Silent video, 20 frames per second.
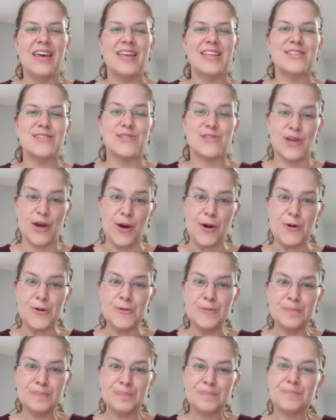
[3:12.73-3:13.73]

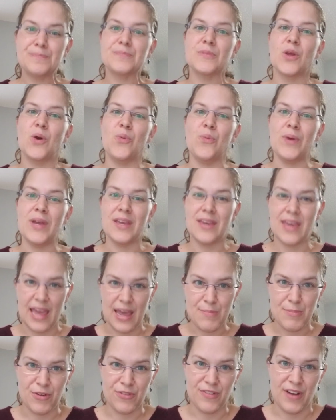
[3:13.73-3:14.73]
So, we
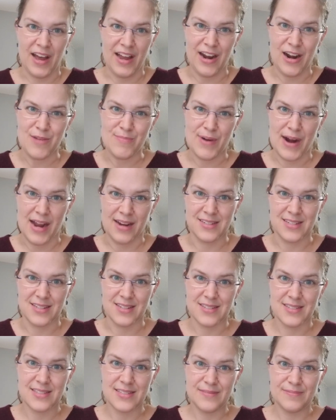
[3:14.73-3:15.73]
gamify our
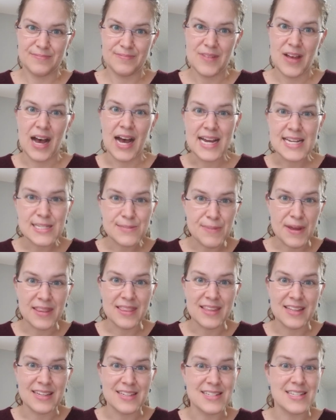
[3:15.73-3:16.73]
practice. I spent
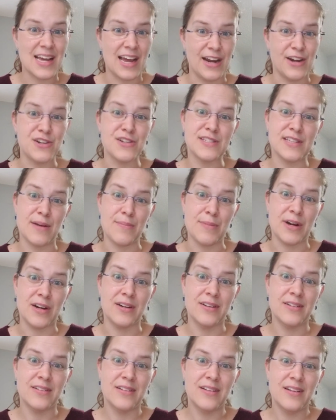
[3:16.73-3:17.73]
the entire
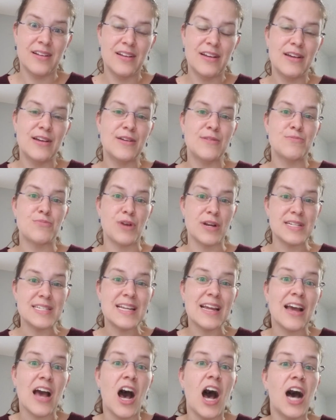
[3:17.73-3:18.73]
summer
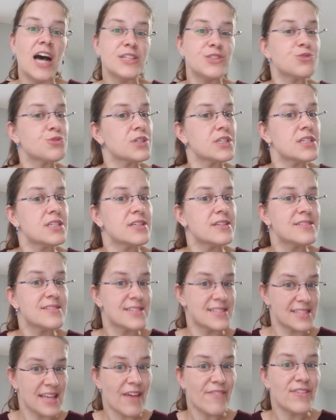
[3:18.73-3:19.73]
printing
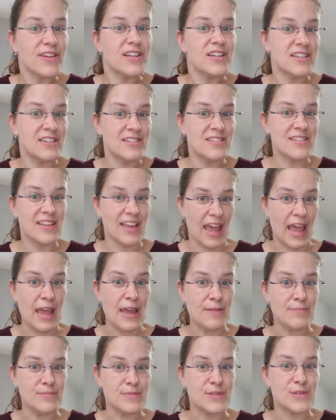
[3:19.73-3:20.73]
107
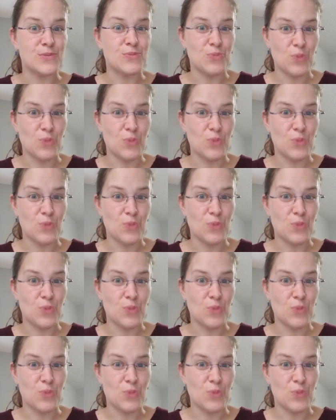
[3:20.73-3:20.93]
games,